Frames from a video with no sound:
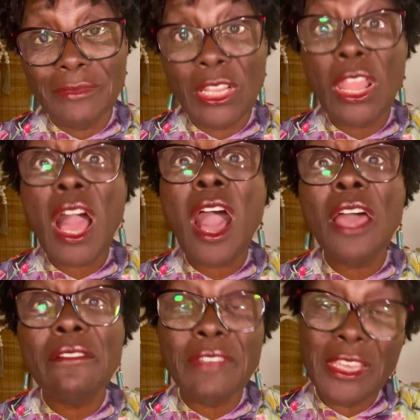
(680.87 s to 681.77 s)
A
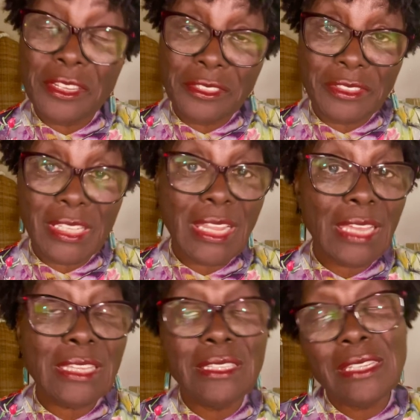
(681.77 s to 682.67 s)
lot of years, and I
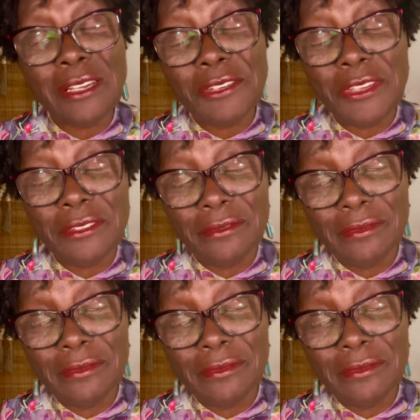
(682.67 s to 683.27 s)
can tell you